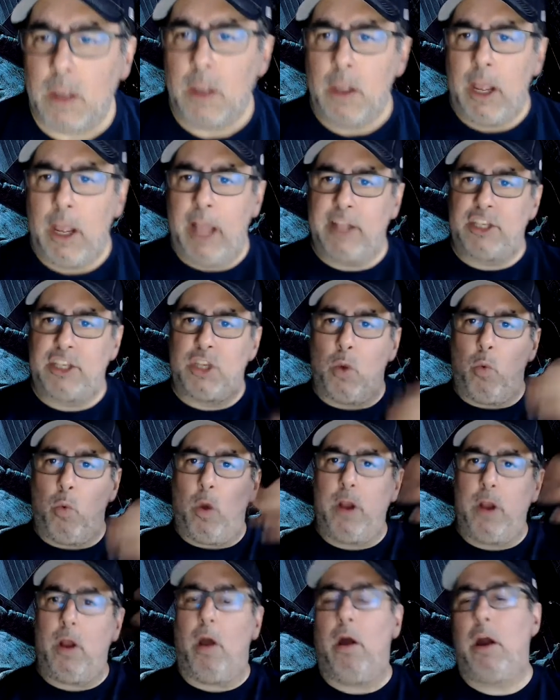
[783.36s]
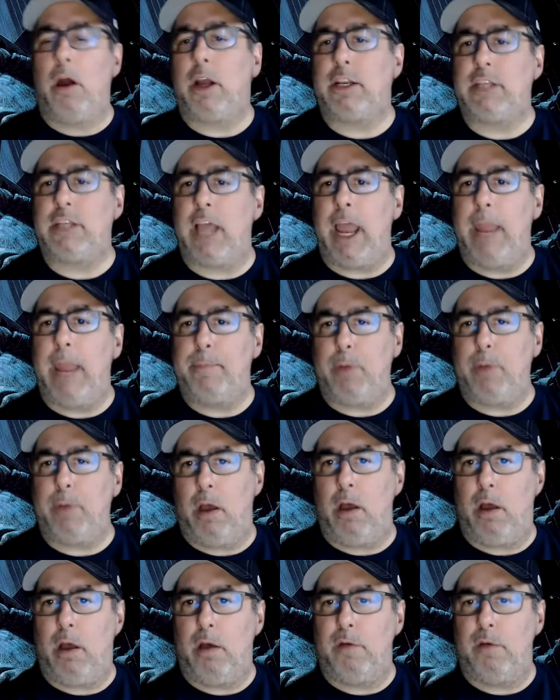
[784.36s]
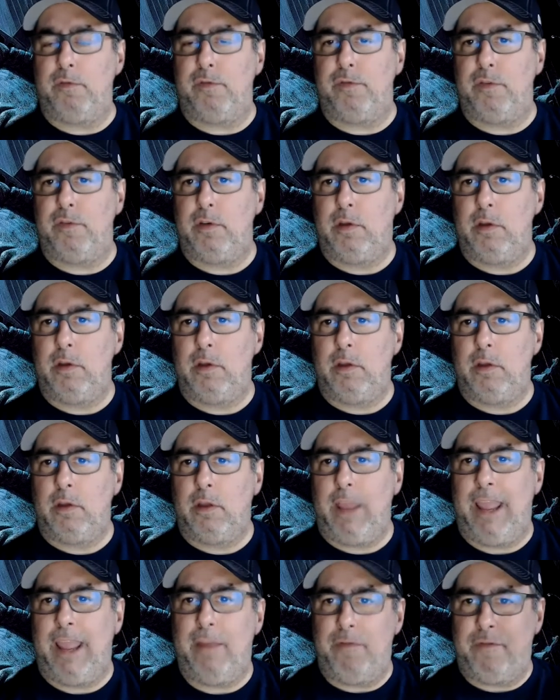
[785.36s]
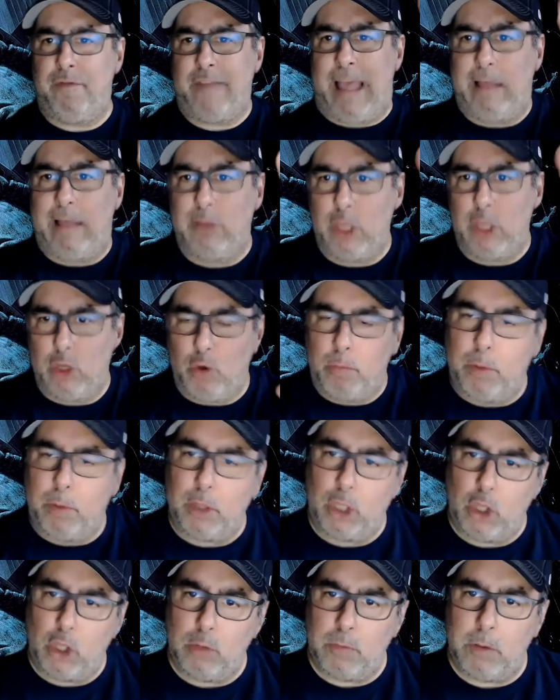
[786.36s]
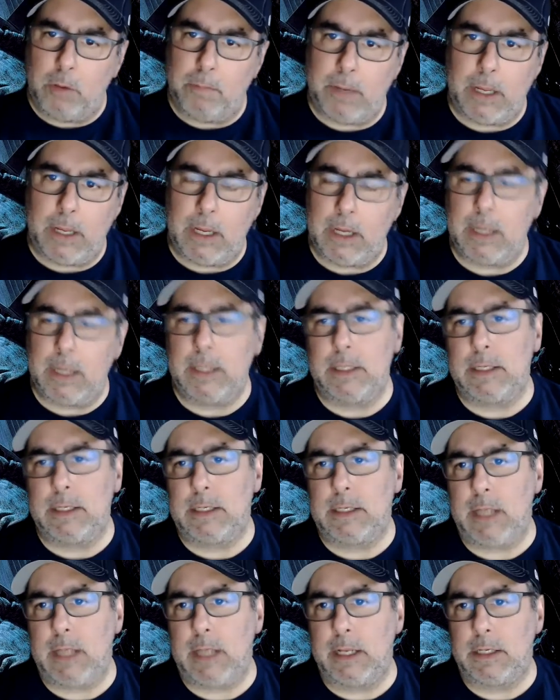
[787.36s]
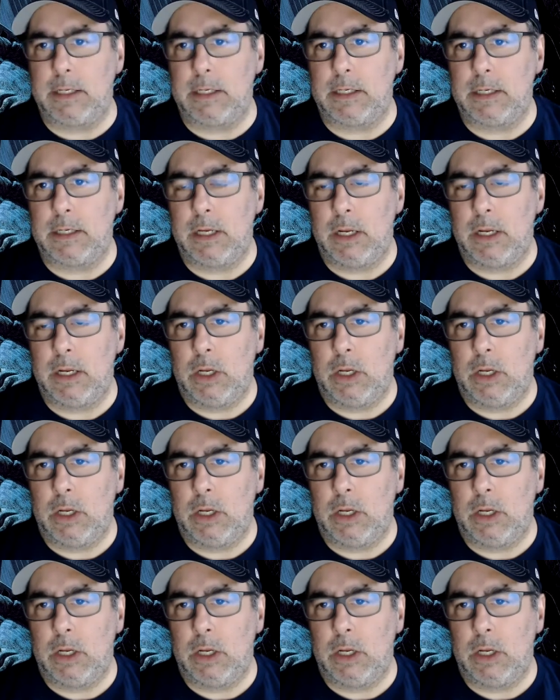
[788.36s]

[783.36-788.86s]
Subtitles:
And so one archetype of a valuable human being in this sense